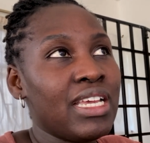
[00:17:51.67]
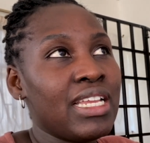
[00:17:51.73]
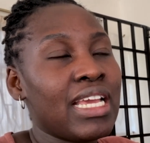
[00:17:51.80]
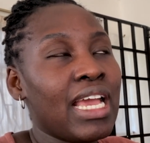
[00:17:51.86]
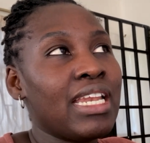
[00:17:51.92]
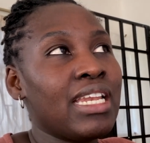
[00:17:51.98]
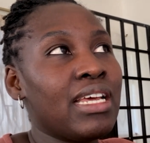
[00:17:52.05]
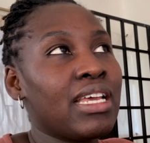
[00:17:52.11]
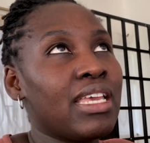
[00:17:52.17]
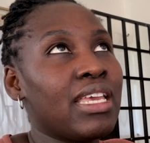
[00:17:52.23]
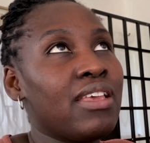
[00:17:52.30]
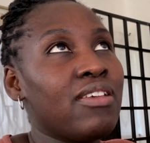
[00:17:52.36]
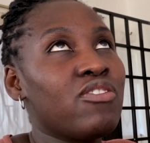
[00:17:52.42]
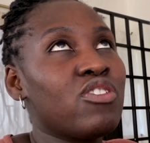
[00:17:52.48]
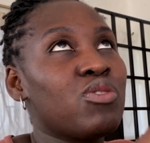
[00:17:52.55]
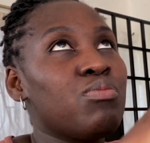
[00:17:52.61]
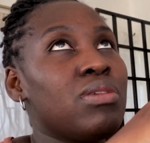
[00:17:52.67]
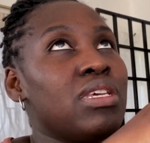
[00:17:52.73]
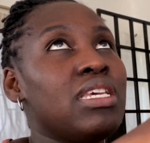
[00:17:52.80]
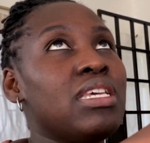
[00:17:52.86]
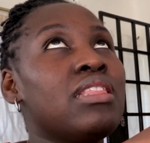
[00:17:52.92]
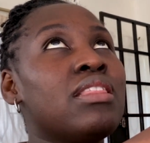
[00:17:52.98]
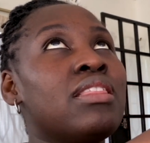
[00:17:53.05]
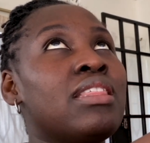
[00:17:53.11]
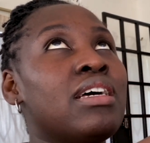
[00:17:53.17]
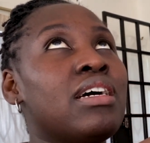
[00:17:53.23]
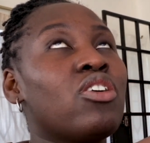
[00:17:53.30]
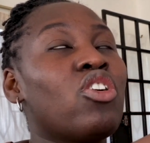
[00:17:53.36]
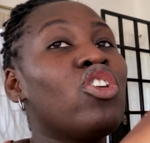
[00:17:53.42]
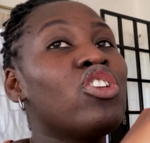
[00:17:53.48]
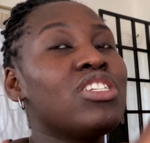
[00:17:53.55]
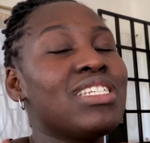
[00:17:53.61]
it kind of gives me the
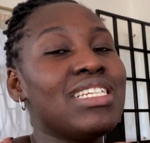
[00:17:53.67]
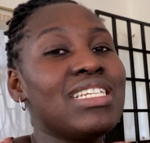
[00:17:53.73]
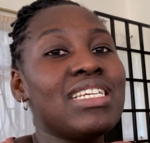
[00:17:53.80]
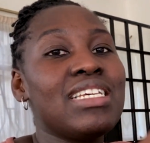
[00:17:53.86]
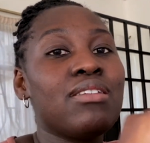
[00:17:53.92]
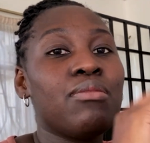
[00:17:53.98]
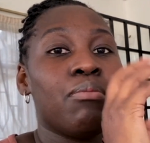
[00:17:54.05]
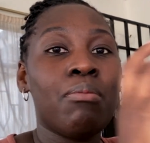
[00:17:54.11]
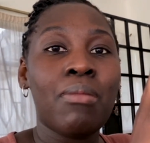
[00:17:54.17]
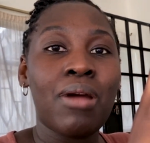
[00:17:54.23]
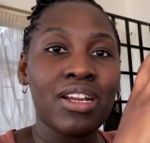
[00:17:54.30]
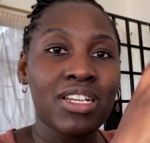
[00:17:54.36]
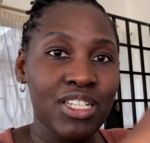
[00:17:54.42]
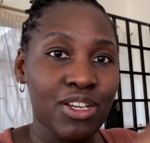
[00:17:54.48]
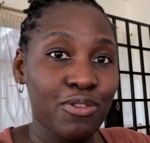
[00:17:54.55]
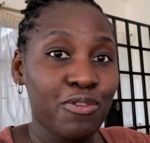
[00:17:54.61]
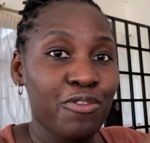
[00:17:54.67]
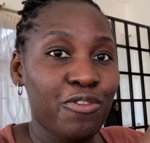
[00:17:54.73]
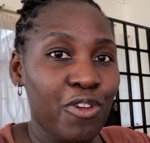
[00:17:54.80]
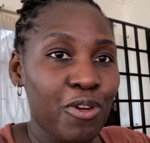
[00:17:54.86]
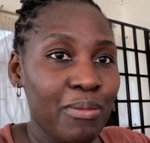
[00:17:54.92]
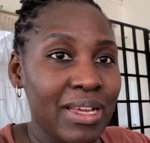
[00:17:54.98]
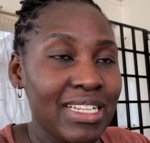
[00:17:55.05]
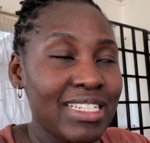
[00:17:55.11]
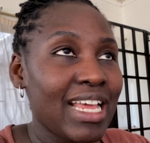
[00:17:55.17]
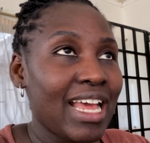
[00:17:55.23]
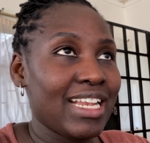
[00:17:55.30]
content in Markdown format,